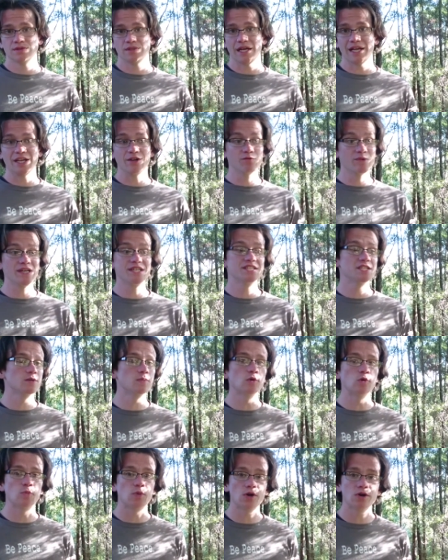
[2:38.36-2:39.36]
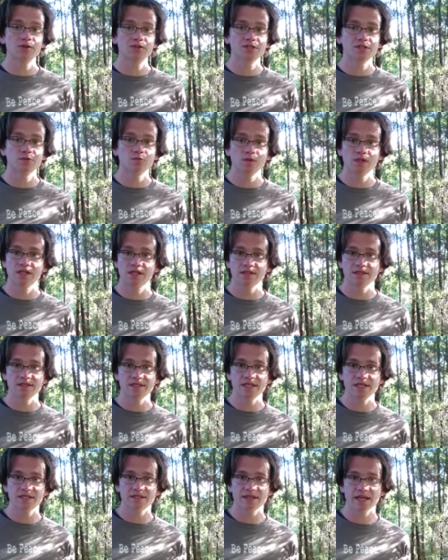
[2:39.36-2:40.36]
Any reasonable person would
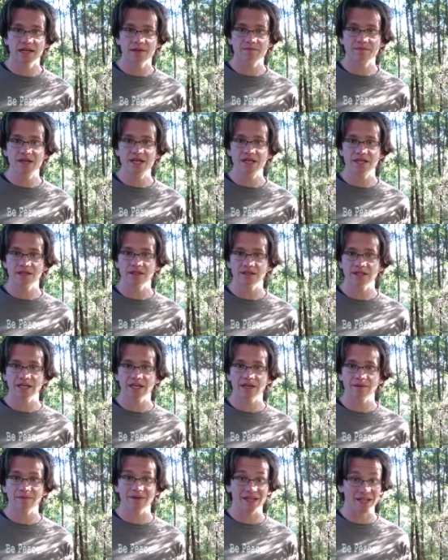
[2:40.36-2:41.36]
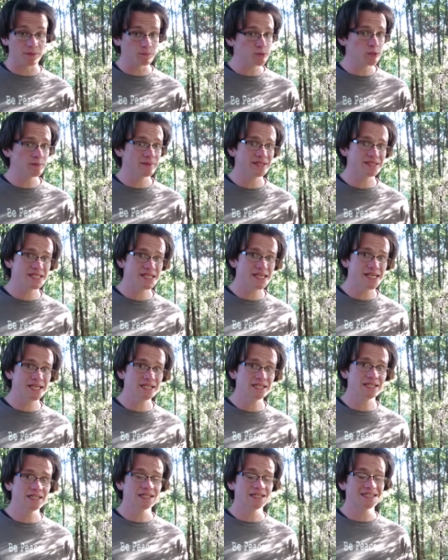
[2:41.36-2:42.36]
concede to that immediately, but implementing
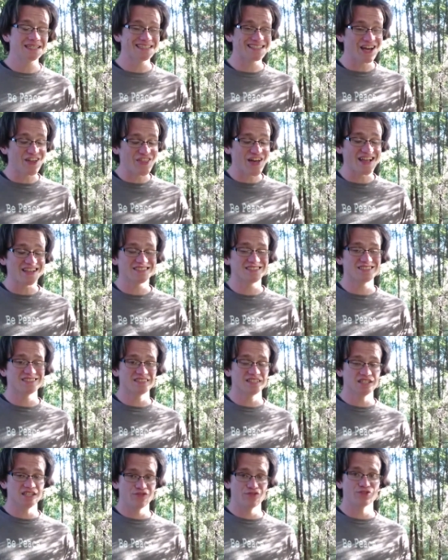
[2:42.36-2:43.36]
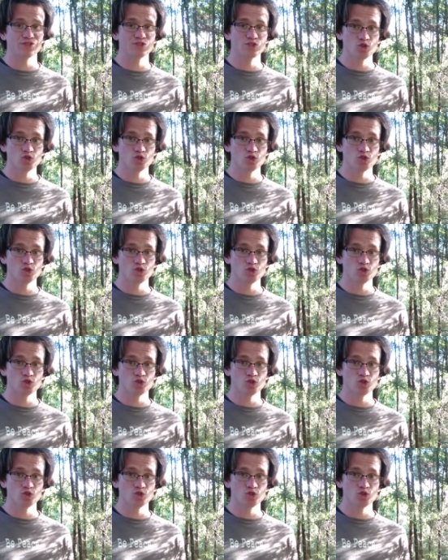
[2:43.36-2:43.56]
it? Now that's a different